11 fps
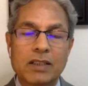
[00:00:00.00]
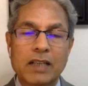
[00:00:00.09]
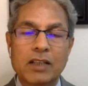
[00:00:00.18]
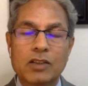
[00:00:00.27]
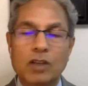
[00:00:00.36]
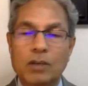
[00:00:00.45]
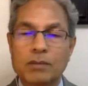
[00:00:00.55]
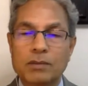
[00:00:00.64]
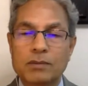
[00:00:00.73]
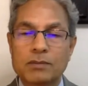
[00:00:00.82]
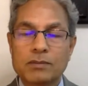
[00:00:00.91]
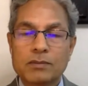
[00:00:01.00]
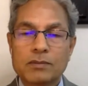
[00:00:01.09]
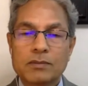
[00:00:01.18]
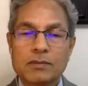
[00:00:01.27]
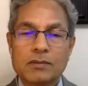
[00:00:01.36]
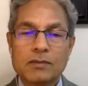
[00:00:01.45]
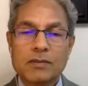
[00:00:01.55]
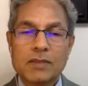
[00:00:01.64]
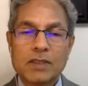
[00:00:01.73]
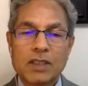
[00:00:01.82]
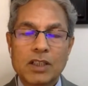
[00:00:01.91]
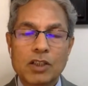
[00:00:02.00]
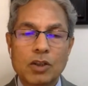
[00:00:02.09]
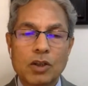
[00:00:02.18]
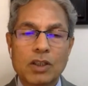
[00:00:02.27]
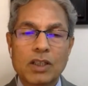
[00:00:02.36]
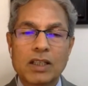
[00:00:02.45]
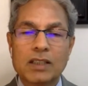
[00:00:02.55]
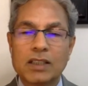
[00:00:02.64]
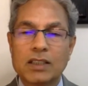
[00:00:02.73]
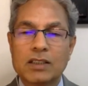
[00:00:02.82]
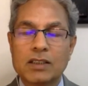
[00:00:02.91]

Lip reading: telecom, in your